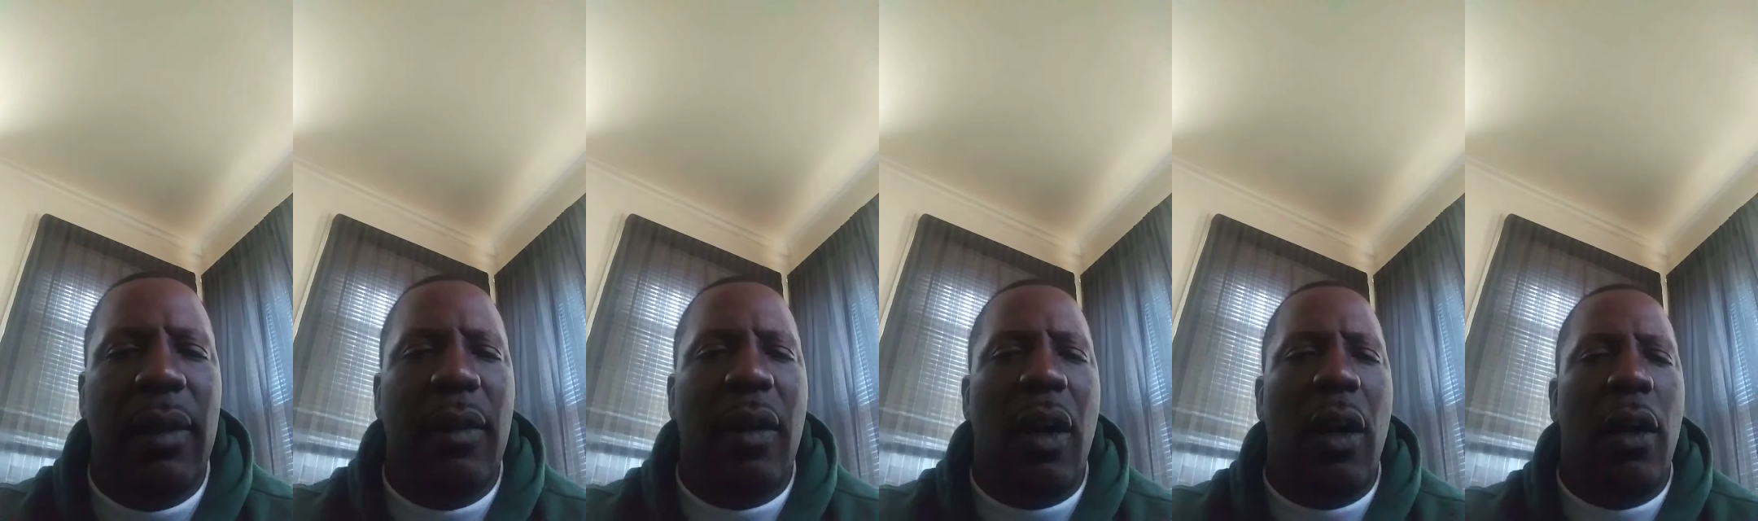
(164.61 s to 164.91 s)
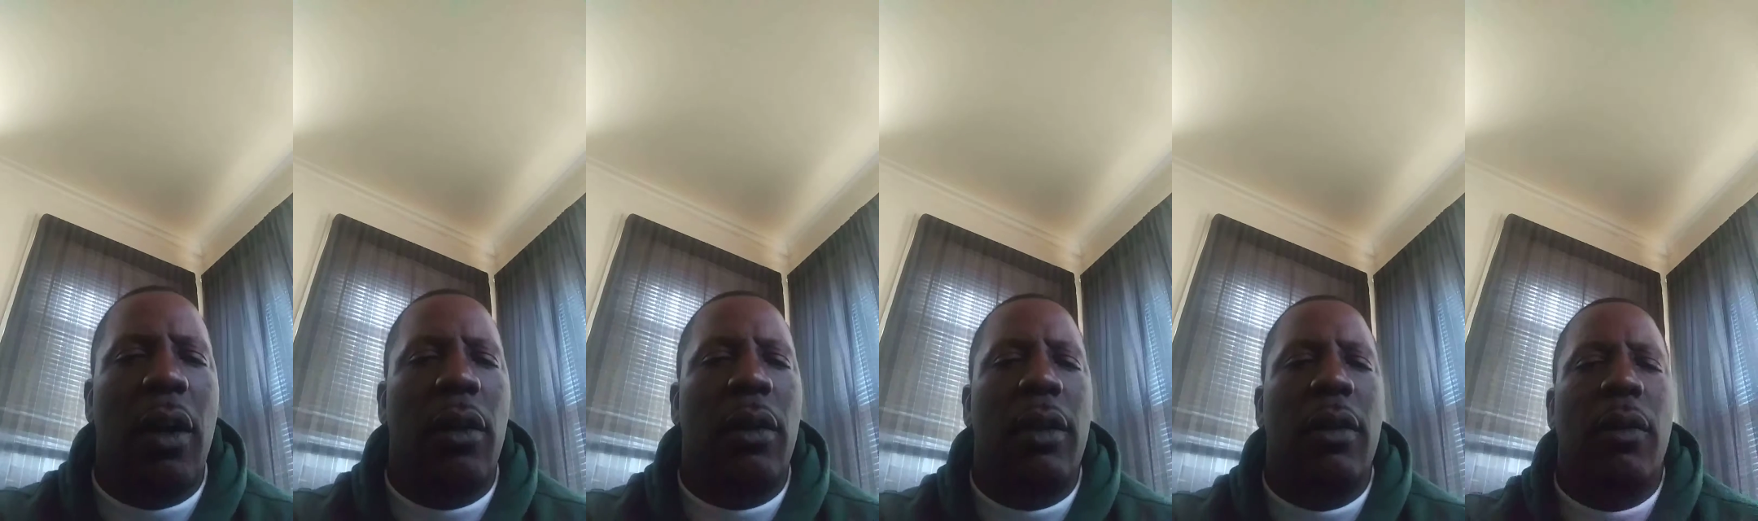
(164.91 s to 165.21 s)

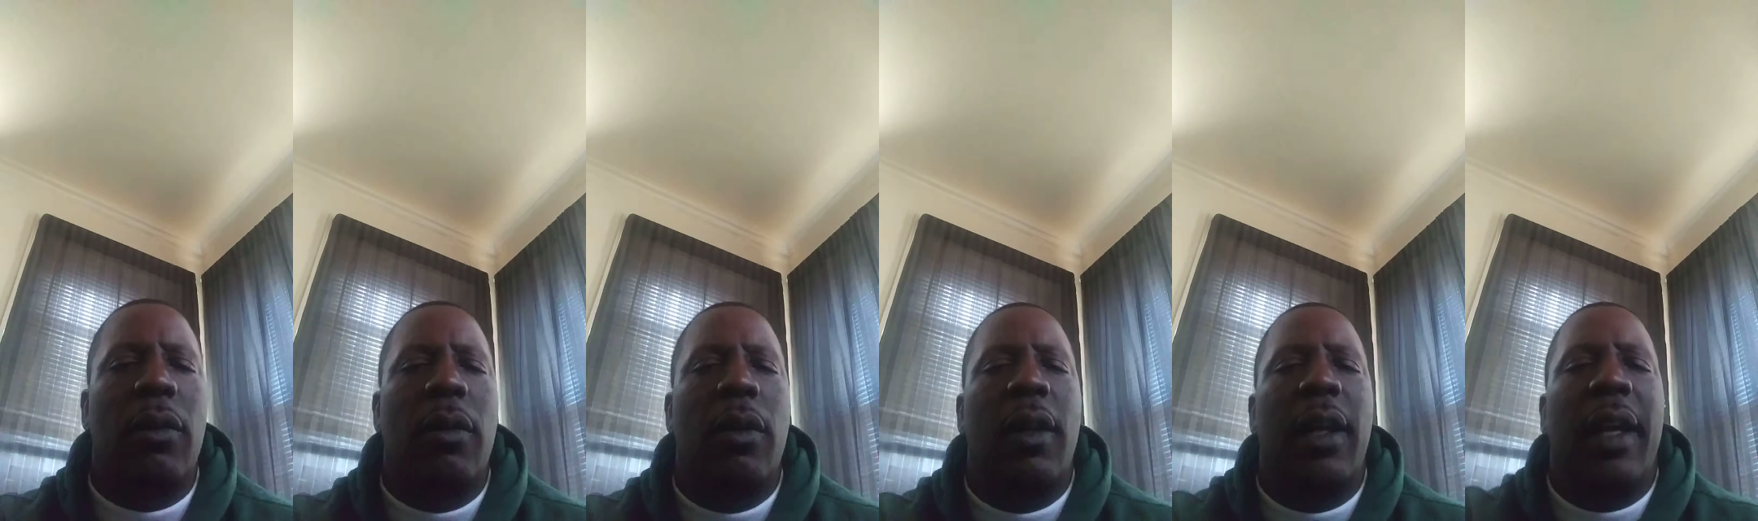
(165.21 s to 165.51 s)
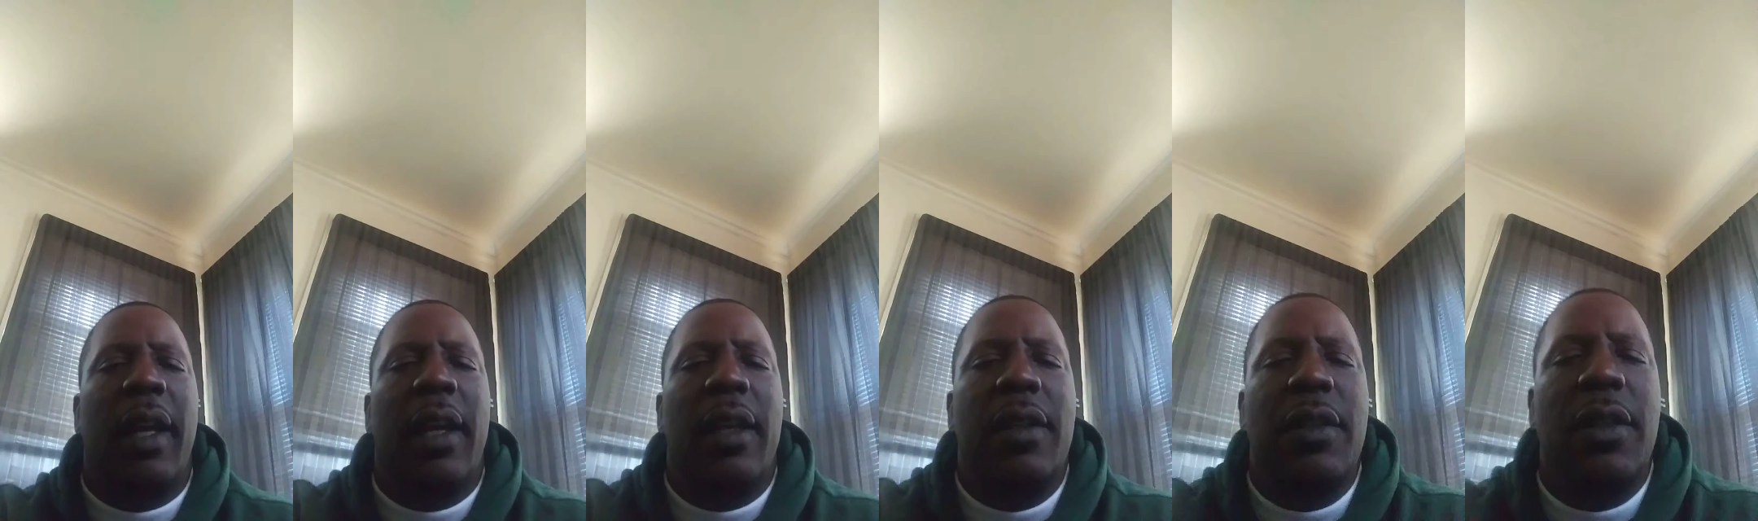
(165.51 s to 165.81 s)
hurt or
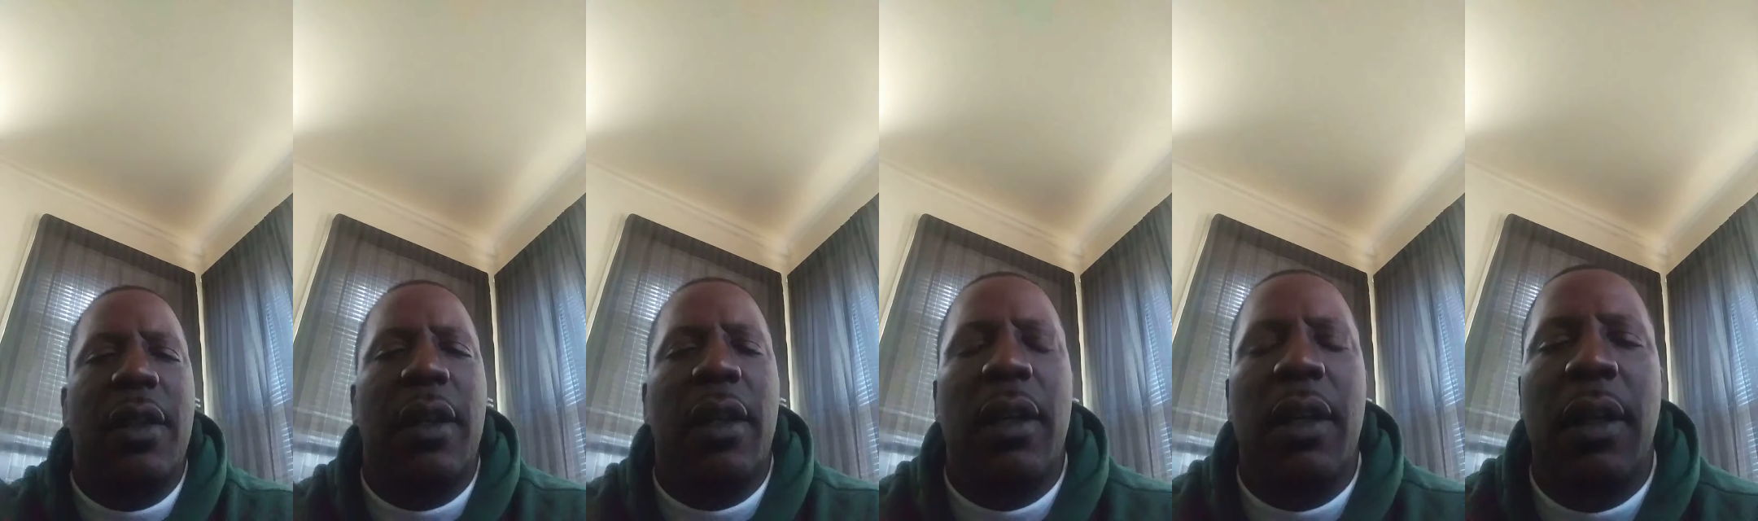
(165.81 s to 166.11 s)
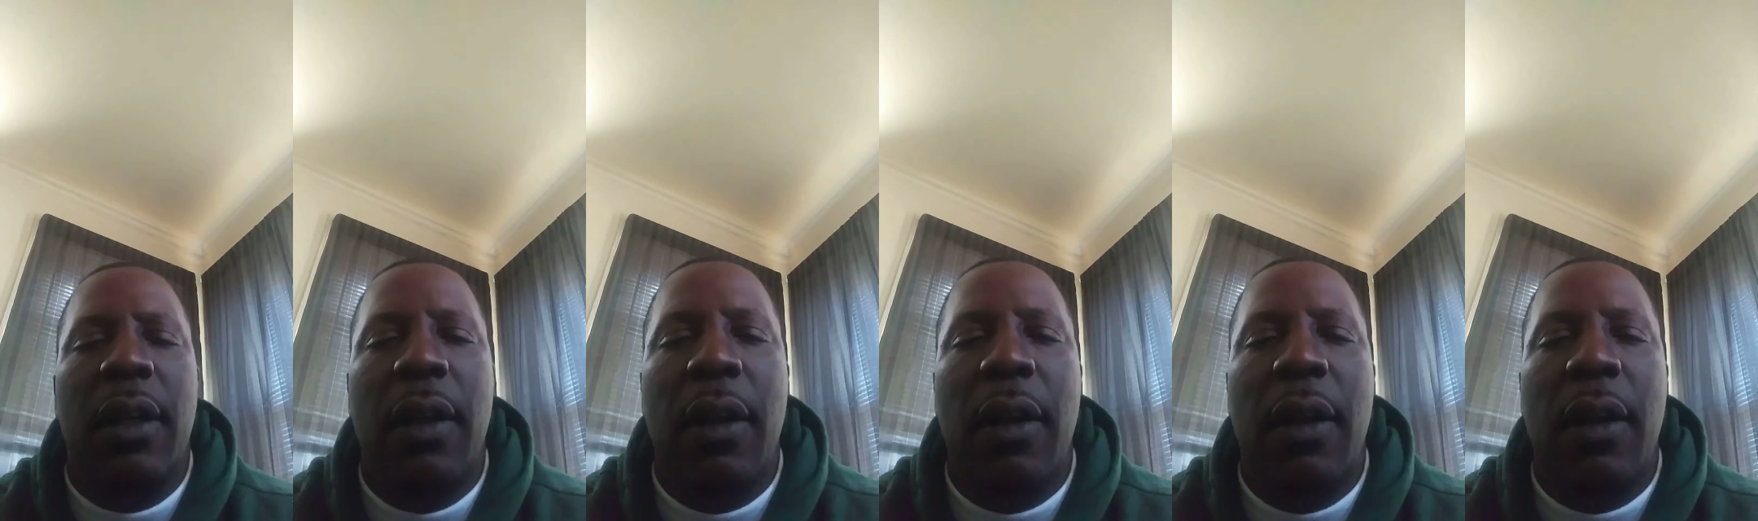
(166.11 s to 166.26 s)
injured,